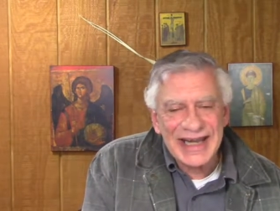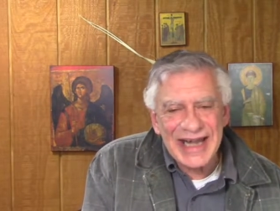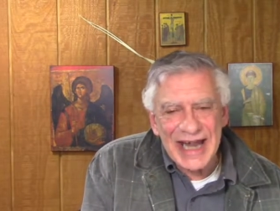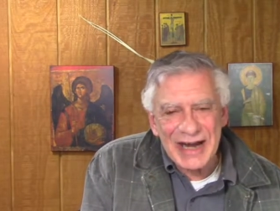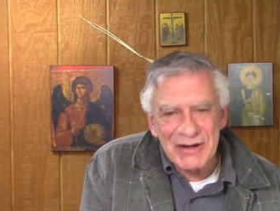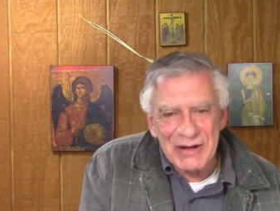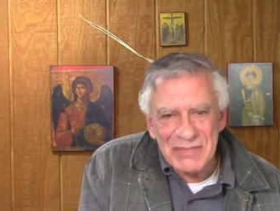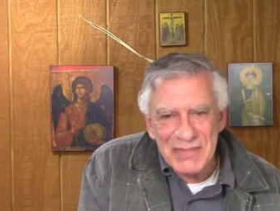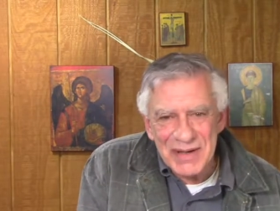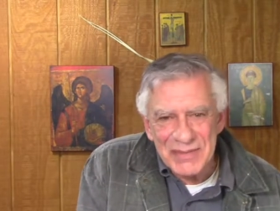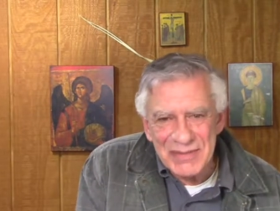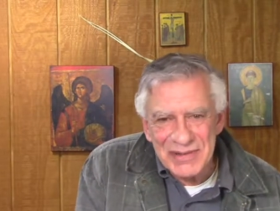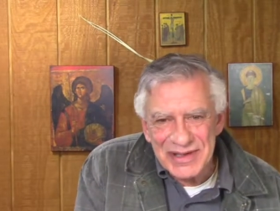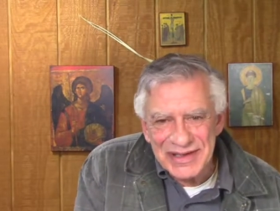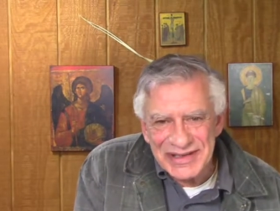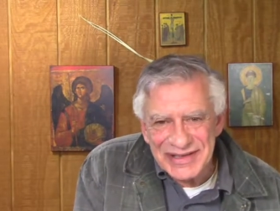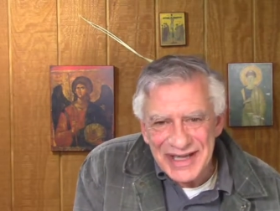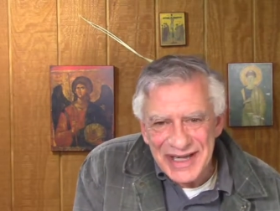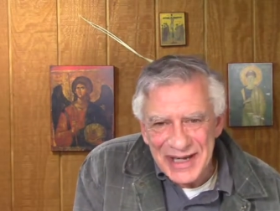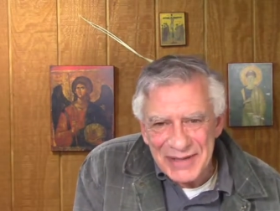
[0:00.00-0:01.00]
I can't
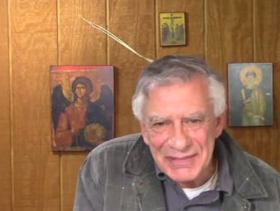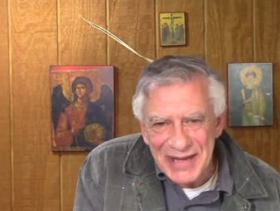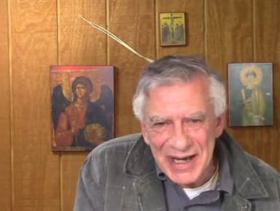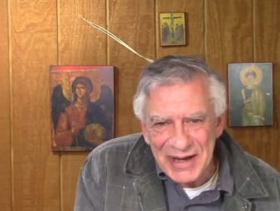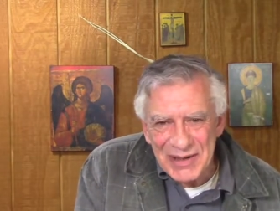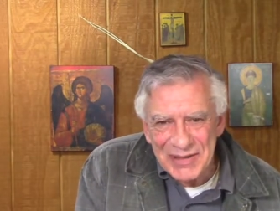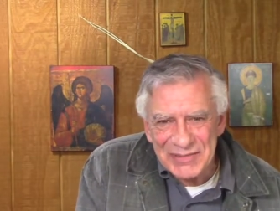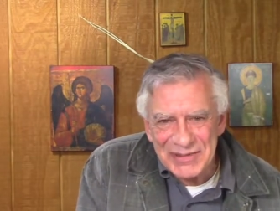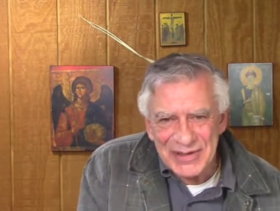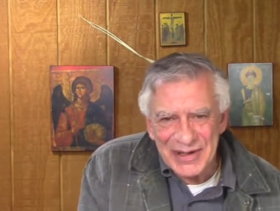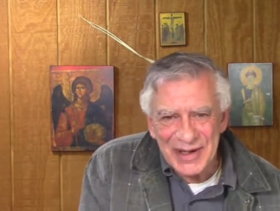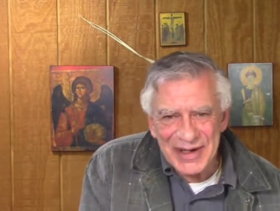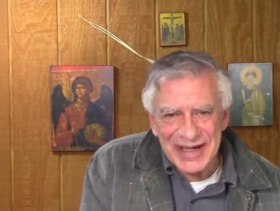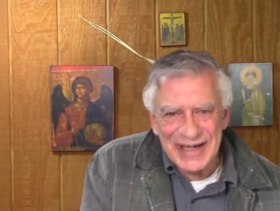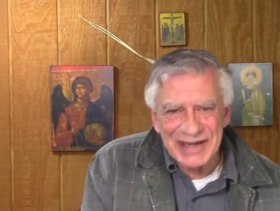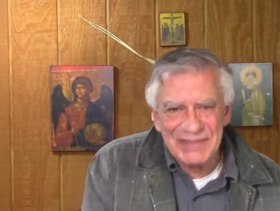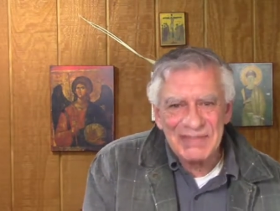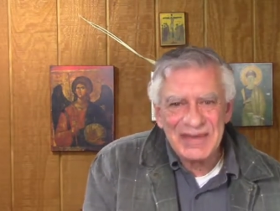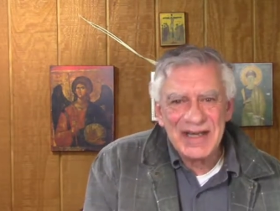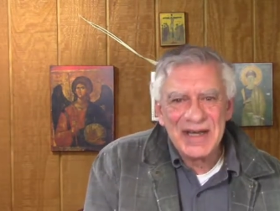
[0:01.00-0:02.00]
remember his name now. I'm
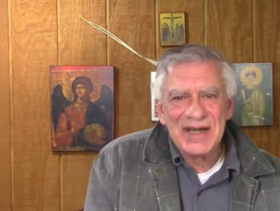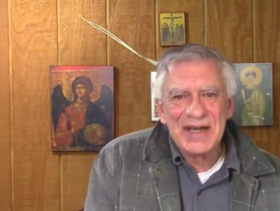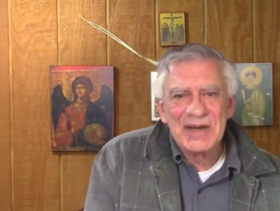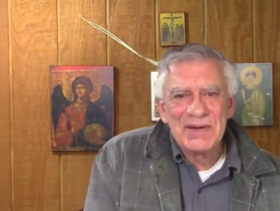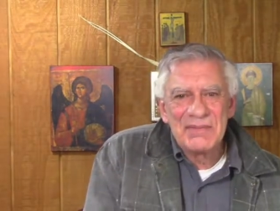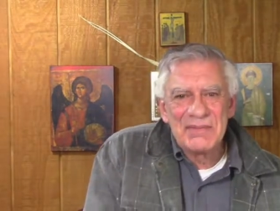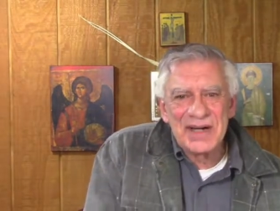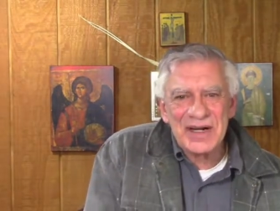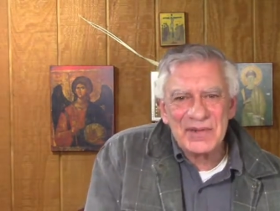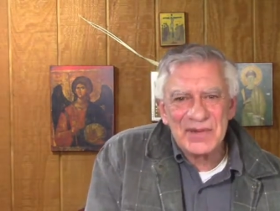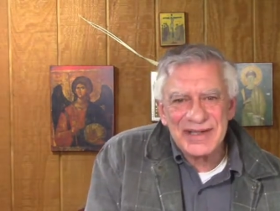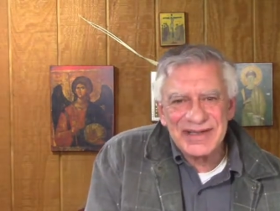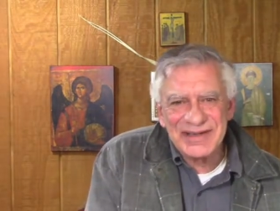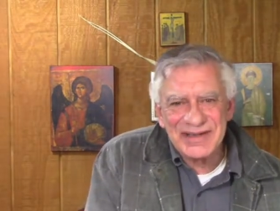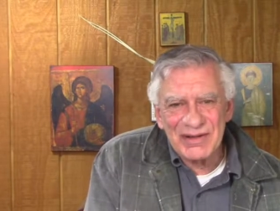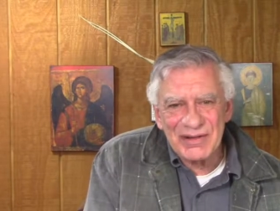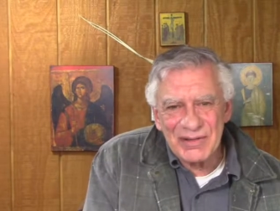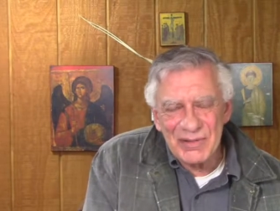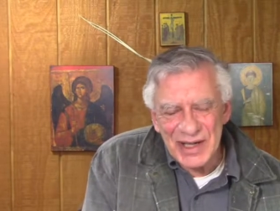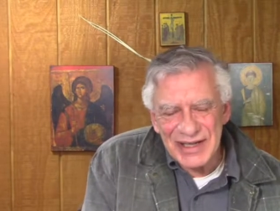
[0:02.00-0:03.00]
sorry, but it
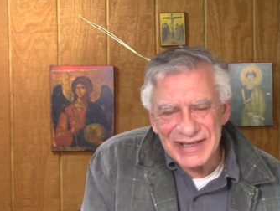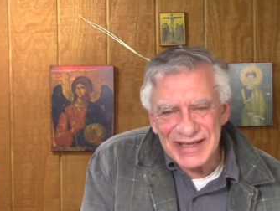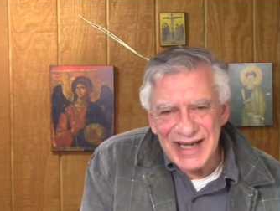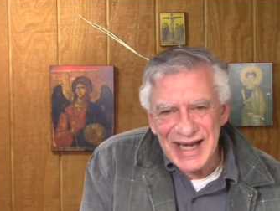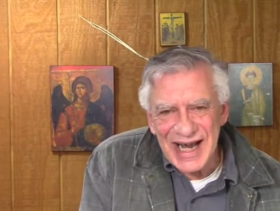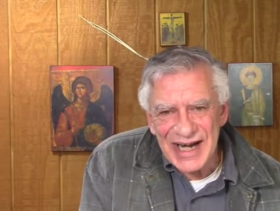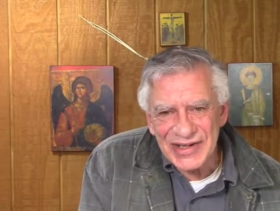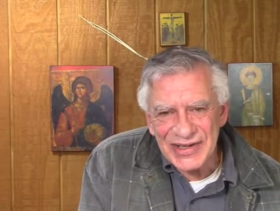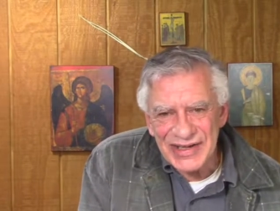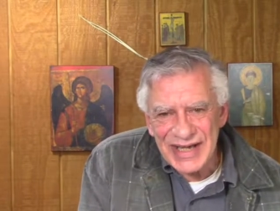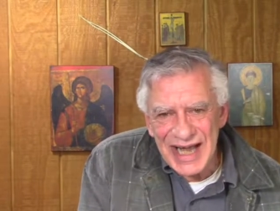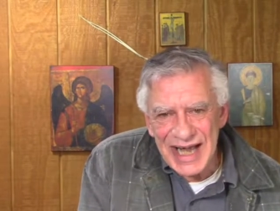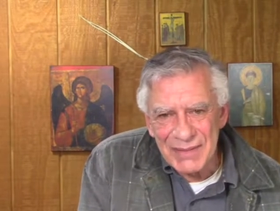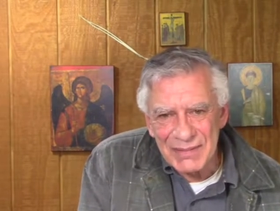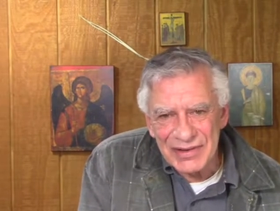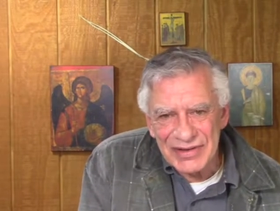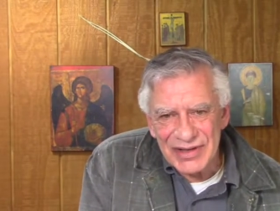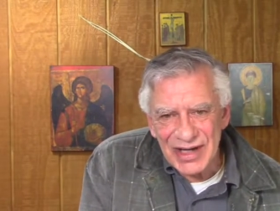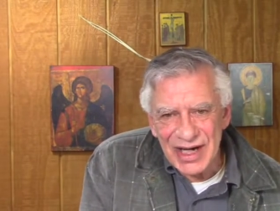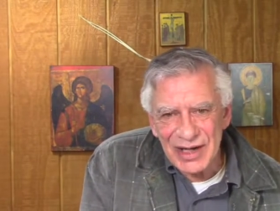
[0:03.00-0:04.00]
was it wasn't
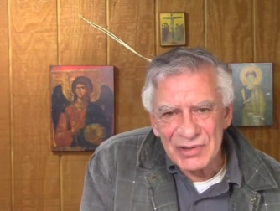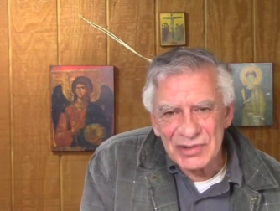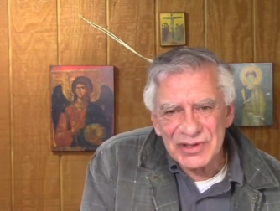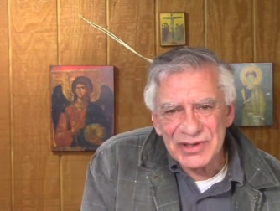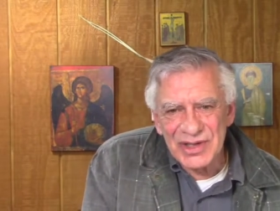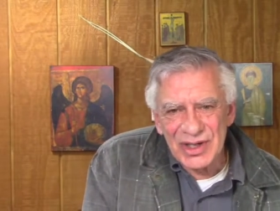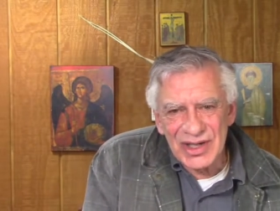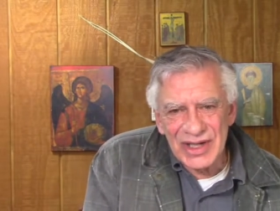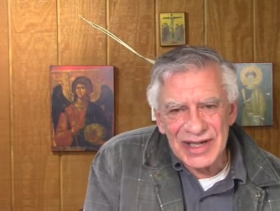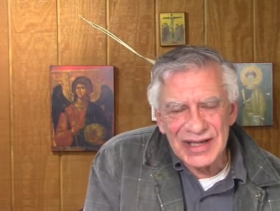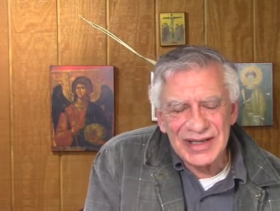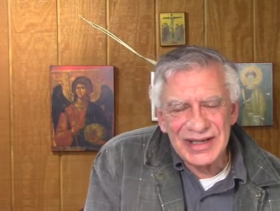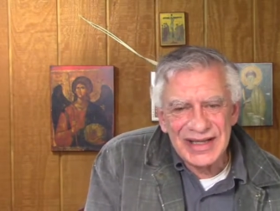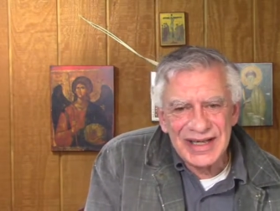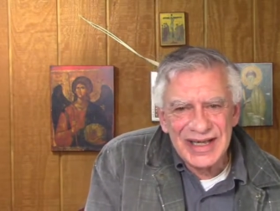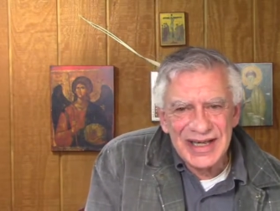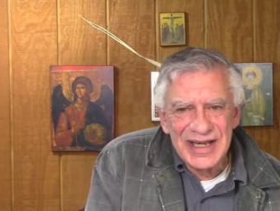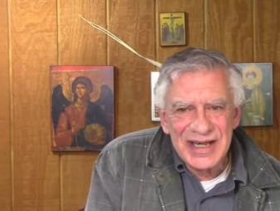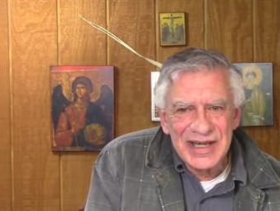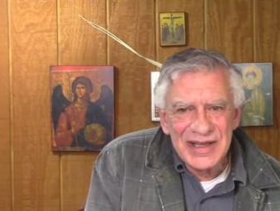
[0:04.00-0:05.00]
actually Abiathar. It was
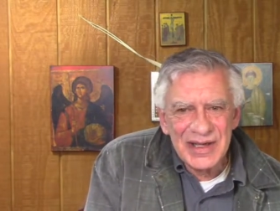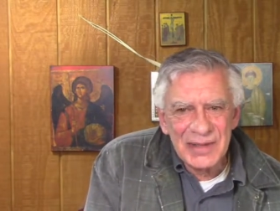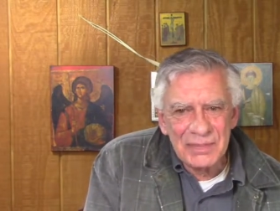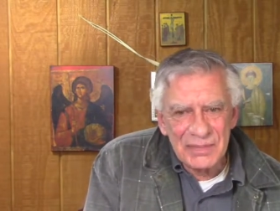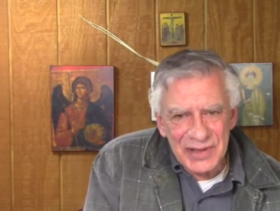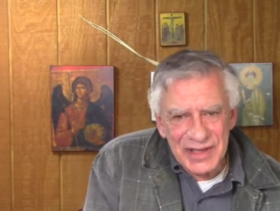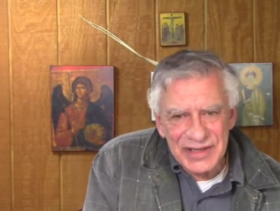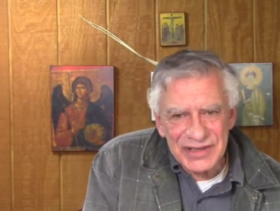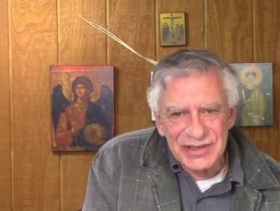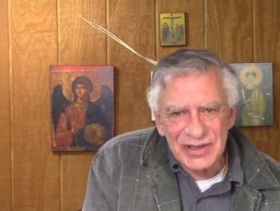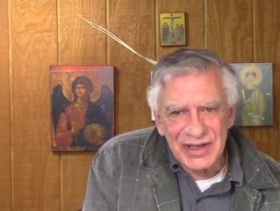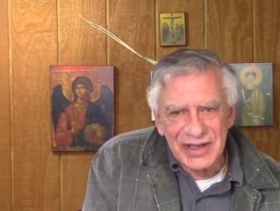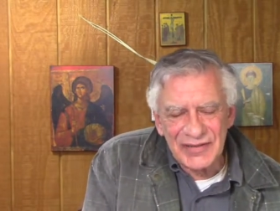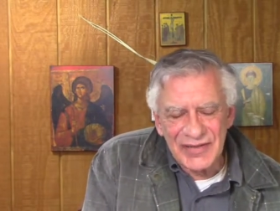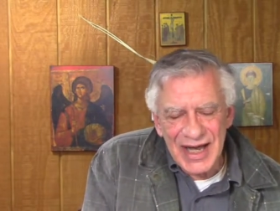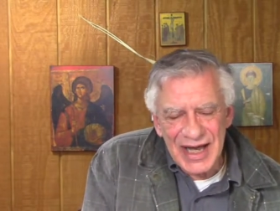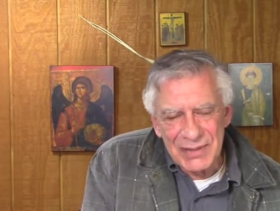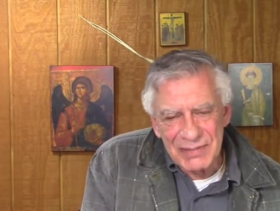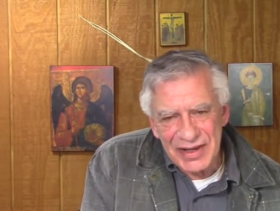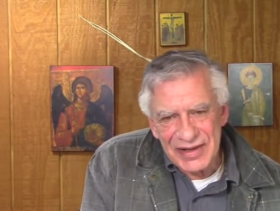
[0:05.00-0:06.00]
during the
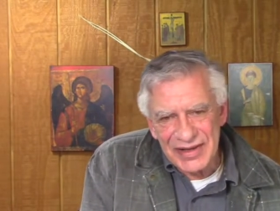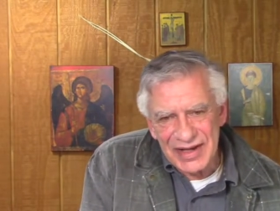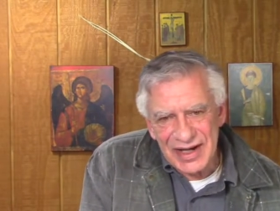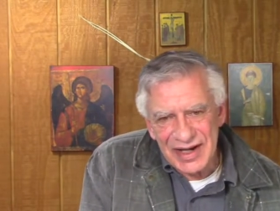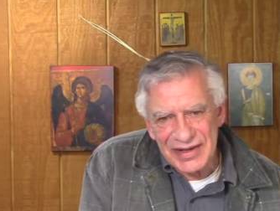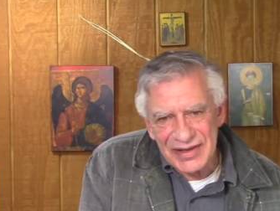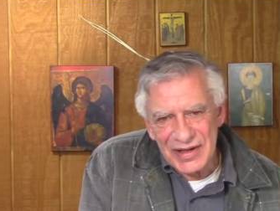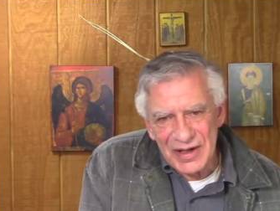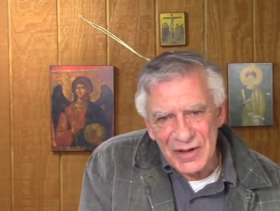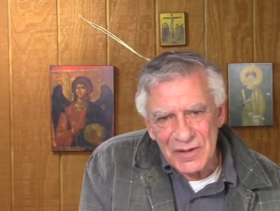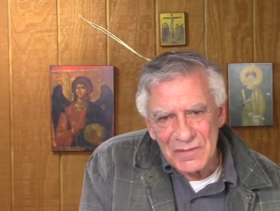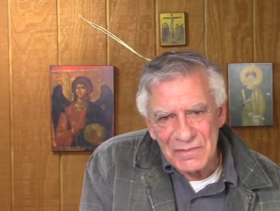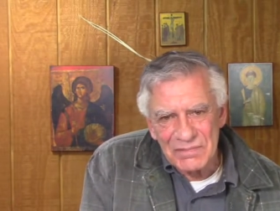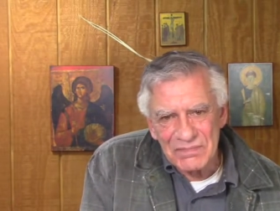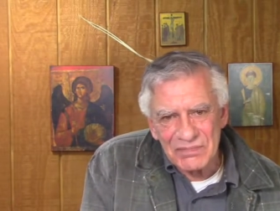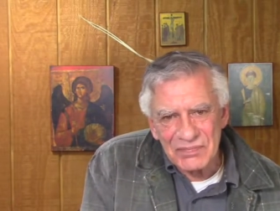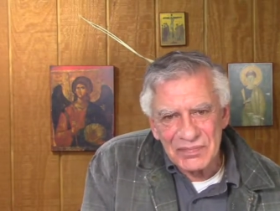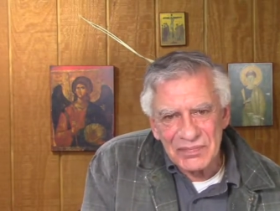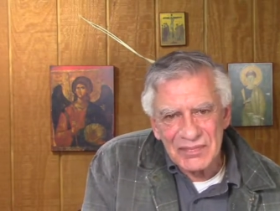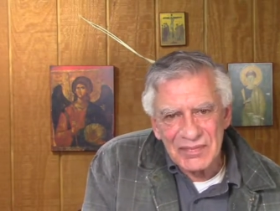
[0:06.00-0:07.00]
priesthood of Abiathar, though.